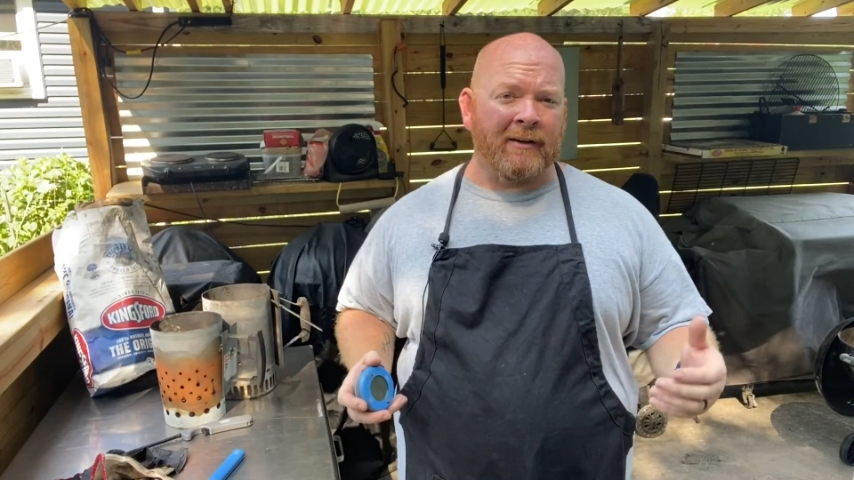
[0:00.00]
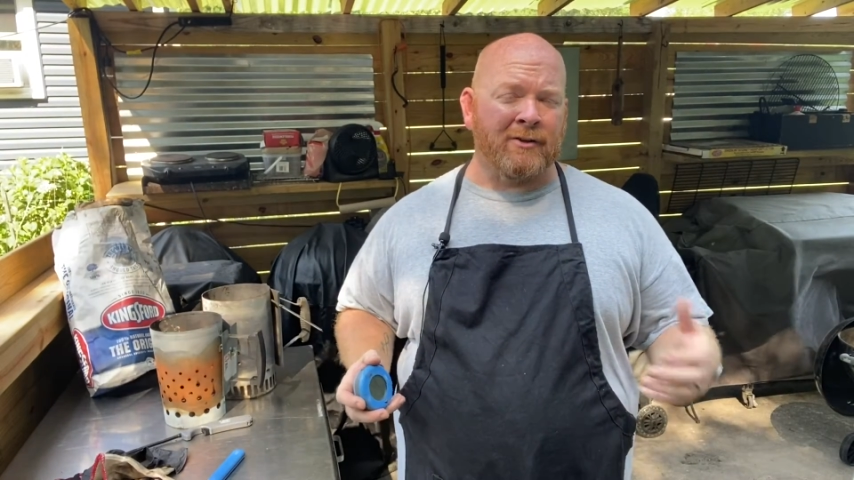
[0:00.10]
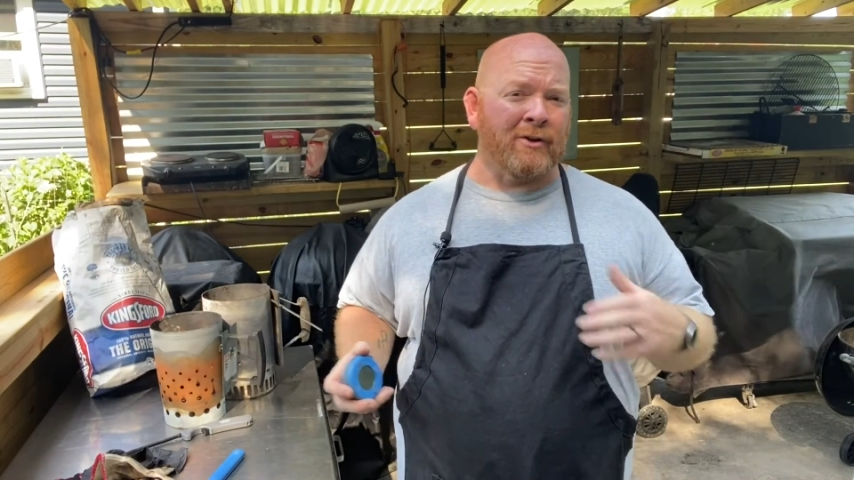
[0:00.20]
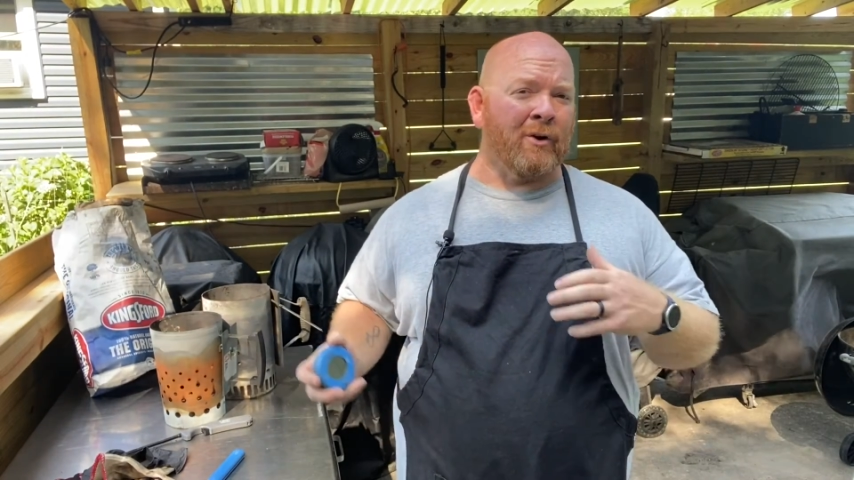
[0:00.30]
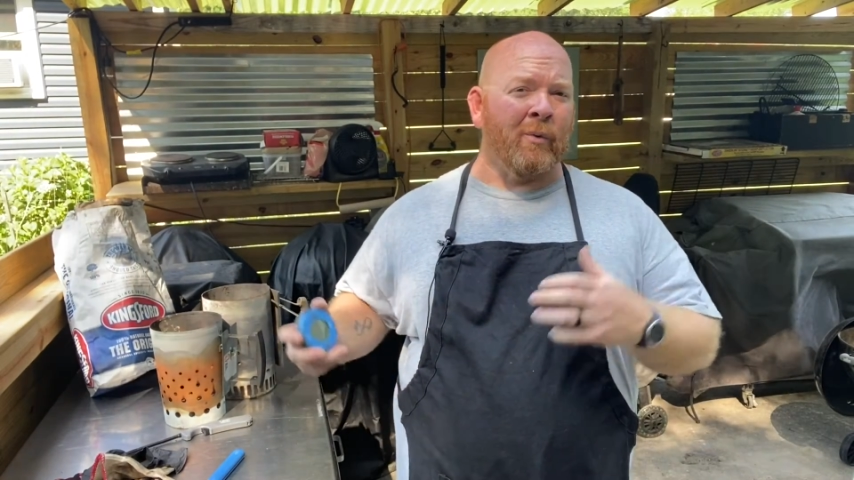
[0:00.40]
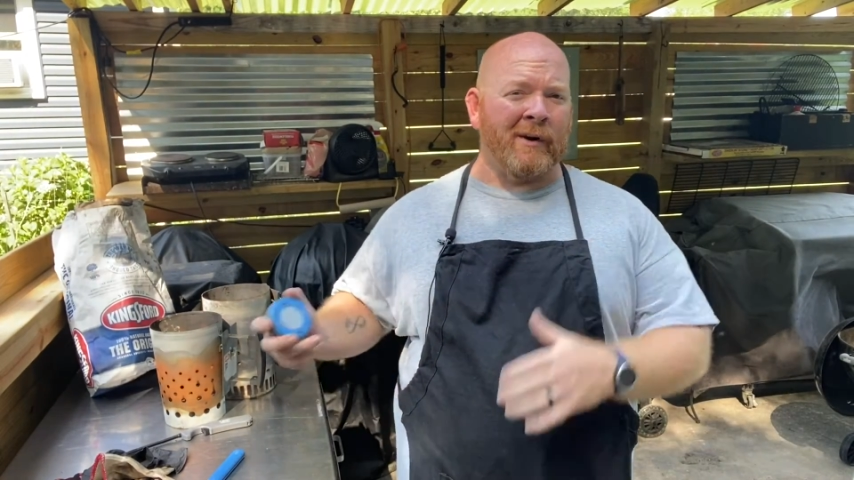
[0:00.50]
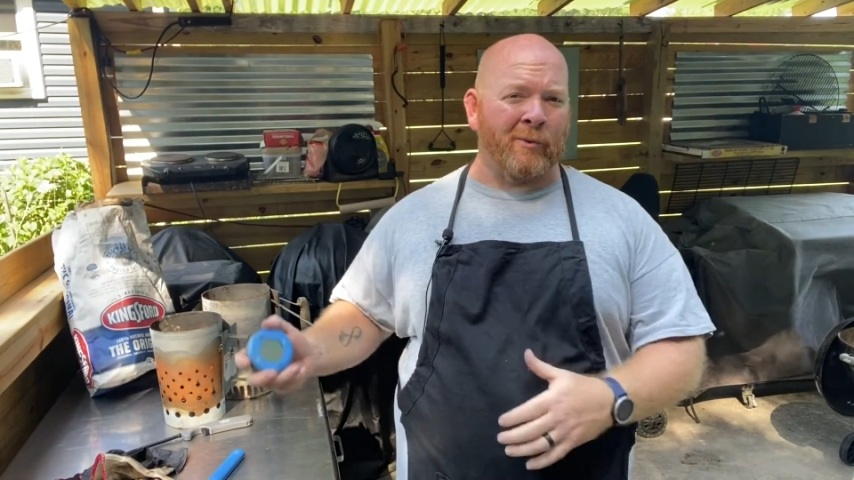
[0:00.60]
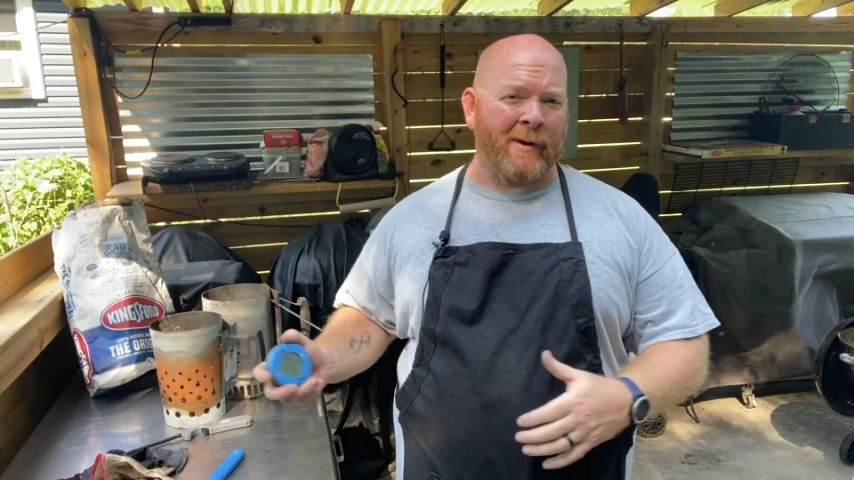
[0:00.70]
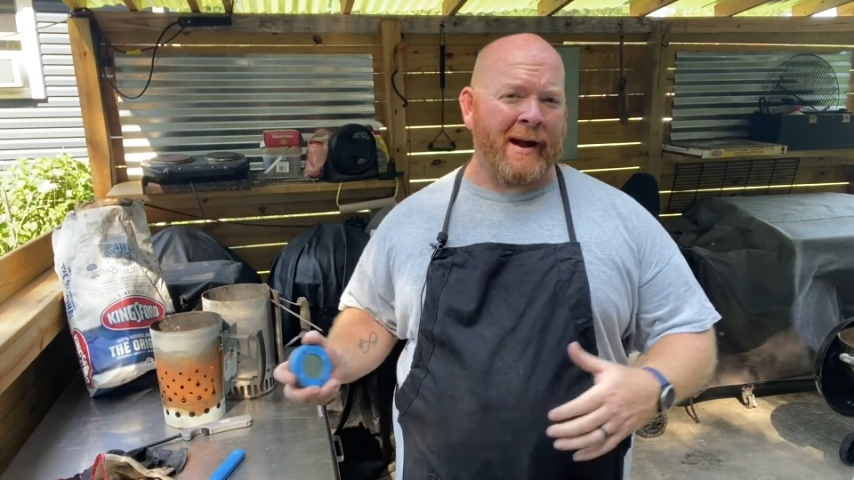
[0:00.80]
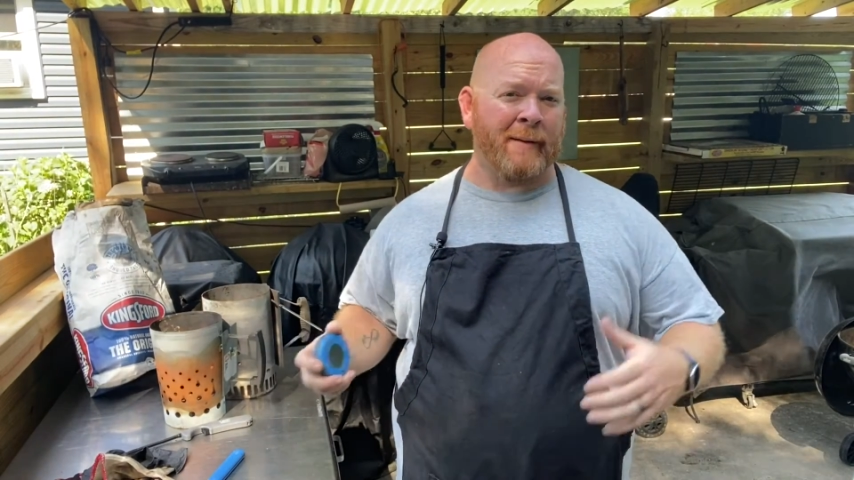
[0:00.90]
so you know when
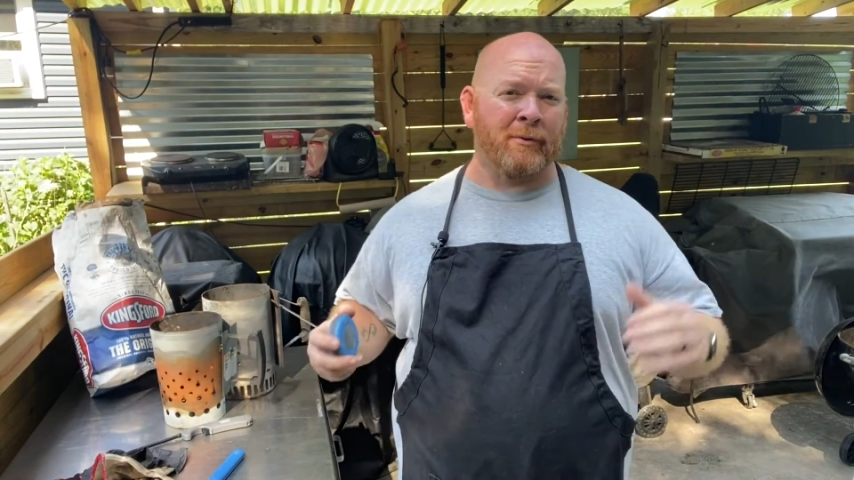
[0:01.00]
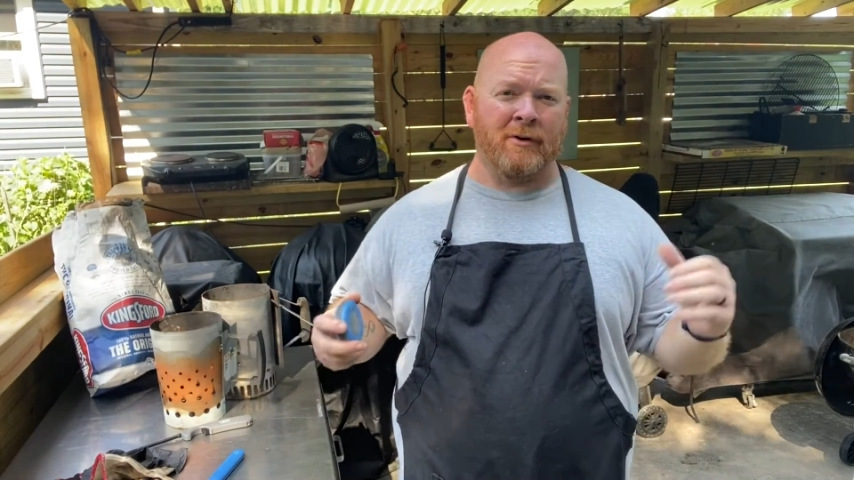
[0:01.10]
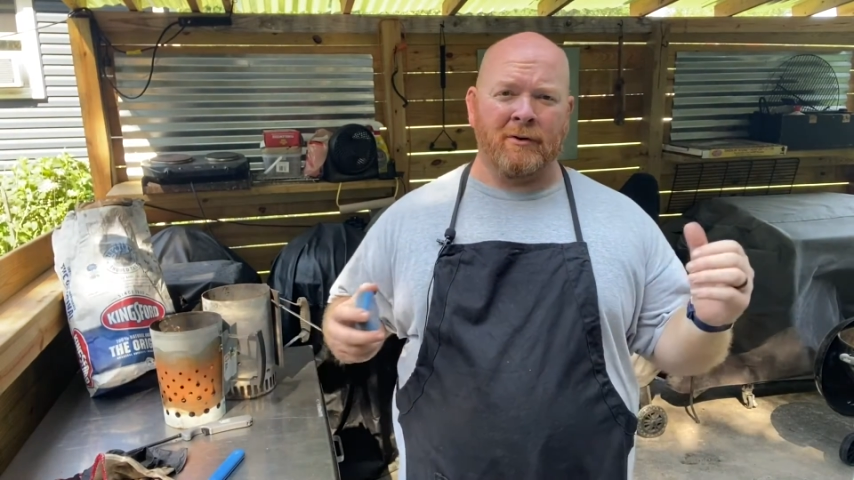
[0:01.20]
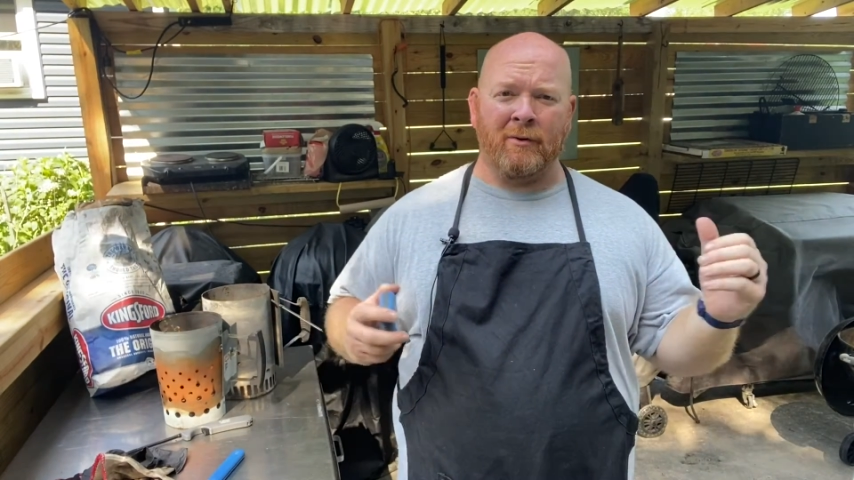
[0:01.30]
to wrap or you